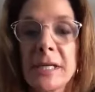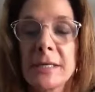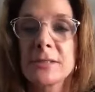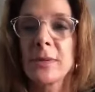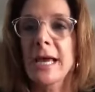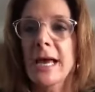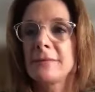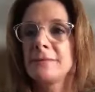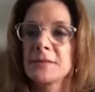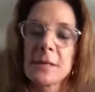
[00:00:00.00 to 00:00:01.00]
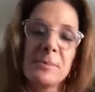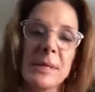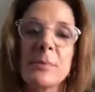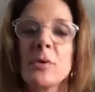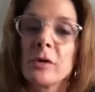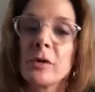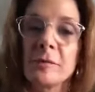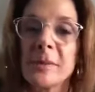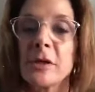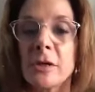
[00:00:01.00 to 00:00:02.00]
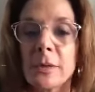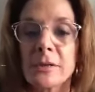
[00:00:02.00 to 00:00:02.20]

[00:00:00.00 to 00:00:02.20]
because we have some people who are familiar